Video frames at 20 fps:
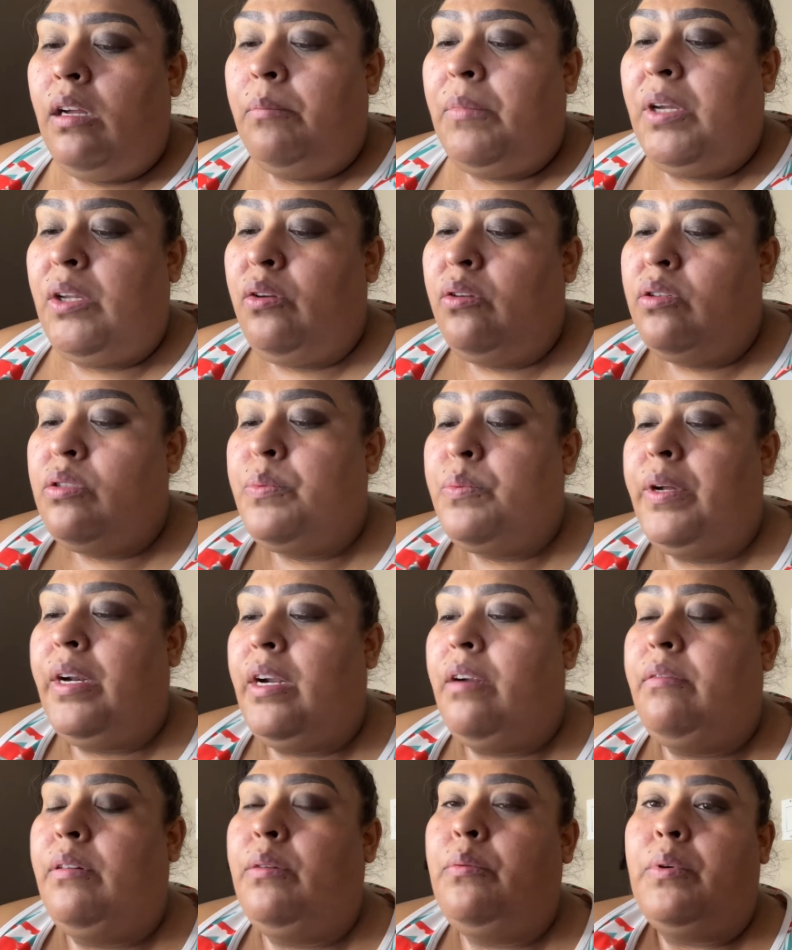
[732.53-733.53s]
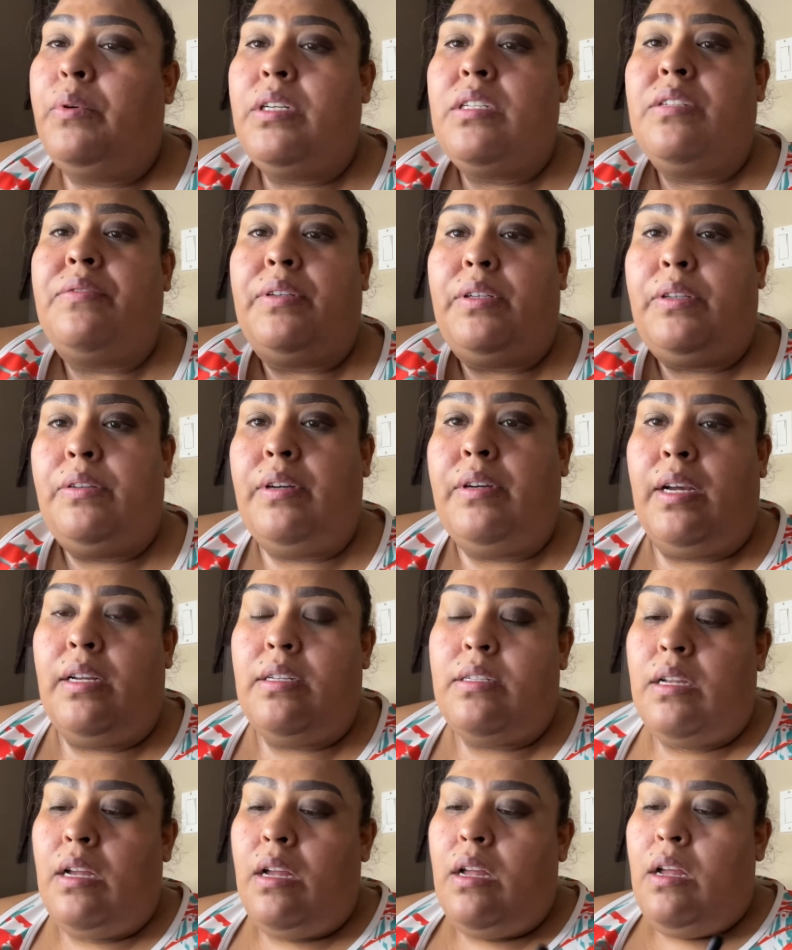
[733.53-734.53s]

use whatever works for you guys.